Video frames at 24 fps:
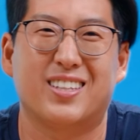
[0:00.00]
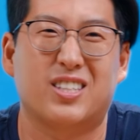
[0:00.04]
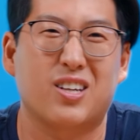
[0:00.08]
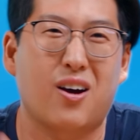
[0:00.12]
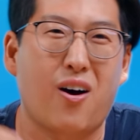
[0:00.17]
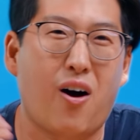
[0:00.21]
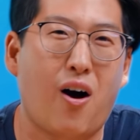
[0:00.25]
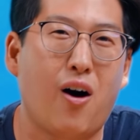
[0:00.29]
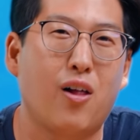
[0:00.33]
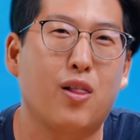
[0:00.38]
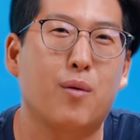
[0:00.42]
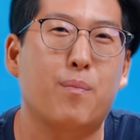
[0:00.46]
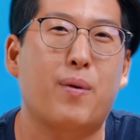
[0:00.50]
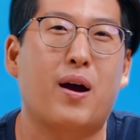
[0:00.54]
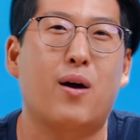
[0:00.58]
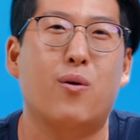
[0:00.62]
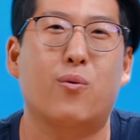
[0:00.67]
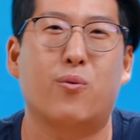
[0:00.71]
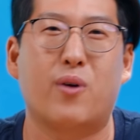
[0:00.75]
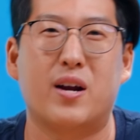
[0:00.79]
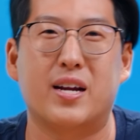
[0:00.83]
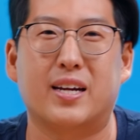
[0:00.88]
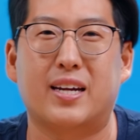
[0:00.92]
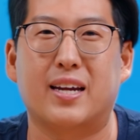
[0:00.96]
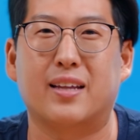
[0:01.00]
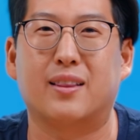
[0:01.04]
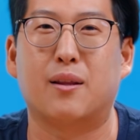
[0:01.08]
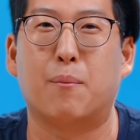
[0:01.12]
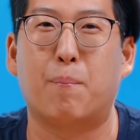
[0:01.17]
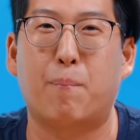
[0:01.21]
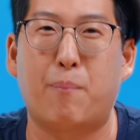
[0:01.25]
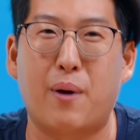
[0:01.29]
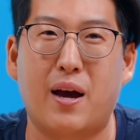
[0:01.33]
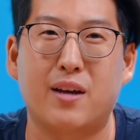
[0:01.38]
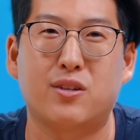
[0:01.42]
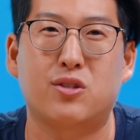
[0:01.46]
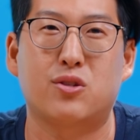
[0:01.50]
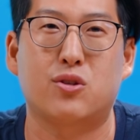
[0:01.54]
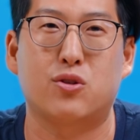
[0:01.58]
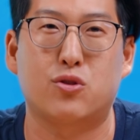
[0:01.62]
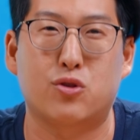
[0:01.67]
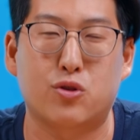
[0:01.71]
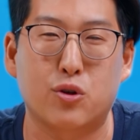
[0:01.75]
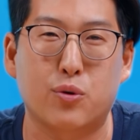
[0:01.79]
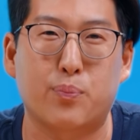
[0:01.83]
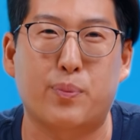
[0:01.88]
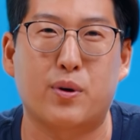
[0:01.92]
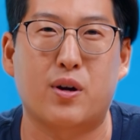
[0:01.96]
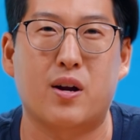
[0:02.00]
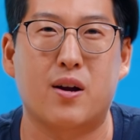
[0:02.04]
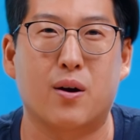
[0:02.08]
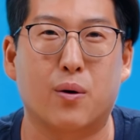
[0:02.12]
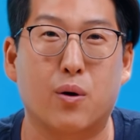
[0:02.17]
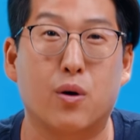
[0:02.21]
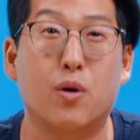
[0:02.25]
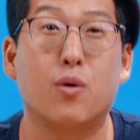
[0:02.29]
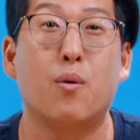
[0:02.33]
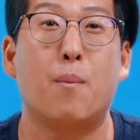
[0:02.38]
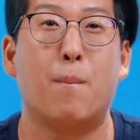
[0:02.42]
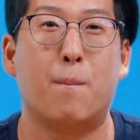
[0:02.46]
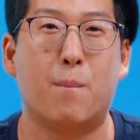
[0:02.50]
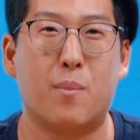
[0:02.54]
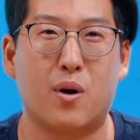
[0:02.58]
it's all about ranking the best superheroes superhero